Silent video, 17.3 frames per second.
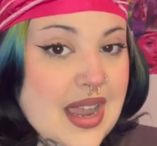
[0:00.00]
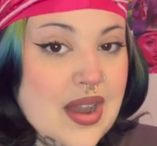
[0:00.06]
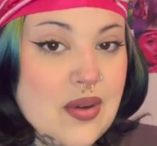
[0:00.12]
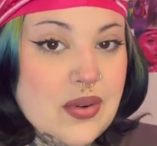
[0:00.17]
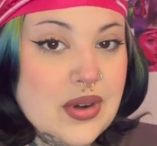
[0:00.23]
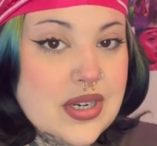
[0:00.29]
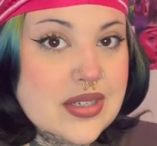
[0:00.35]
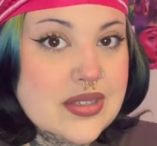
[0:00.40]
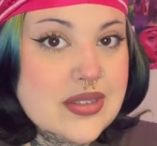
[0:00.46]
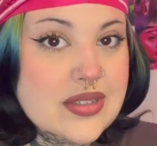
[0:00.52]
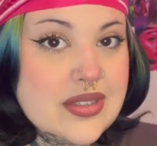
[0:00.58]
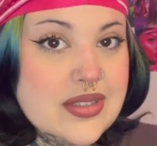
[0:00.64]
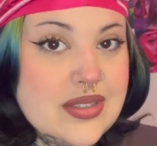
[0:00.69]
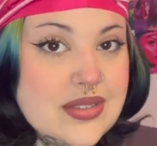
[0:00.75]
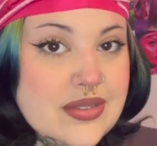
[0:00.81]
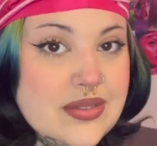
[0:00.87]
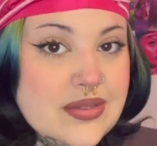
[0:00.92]

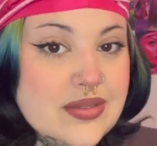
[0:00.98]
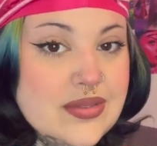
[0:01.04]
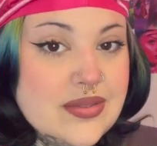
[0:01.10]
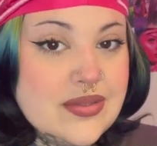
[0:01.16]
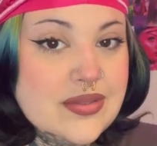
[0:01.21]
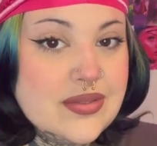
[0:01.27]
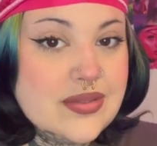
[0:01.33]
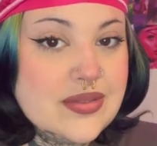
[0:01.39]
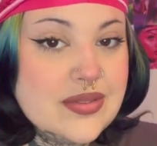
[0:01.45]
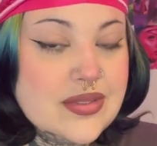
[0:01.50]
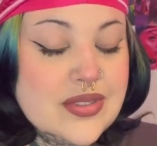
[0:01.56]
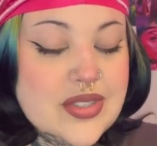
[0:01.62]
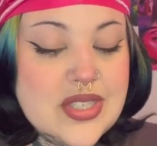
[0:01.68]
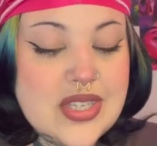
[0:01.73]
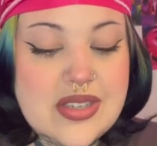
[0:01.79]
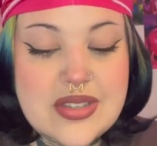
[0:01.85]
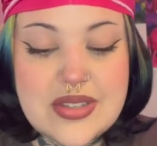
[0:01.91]
hours.
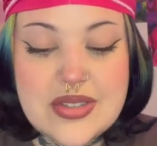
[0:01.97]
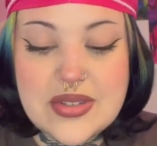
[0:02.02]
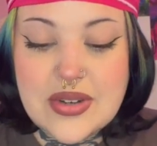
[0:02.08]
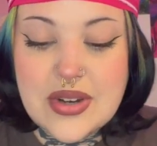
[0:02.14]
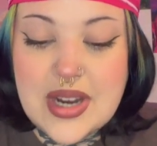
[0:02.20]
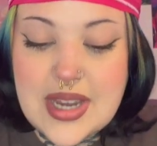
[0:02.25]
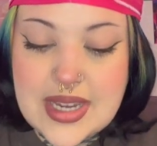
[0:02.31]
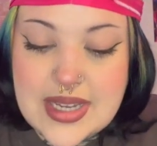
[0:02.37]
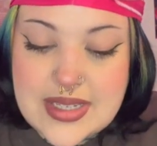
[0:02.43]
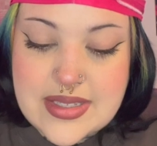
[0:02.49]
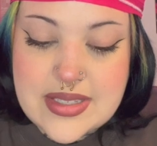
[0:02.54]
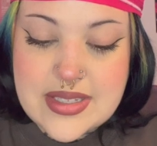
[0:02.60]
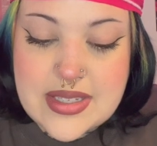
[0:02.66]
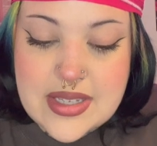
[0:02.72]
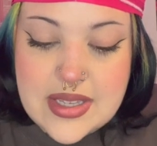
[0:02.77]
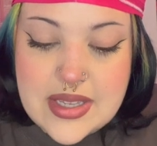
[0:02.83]
Jesus Christ.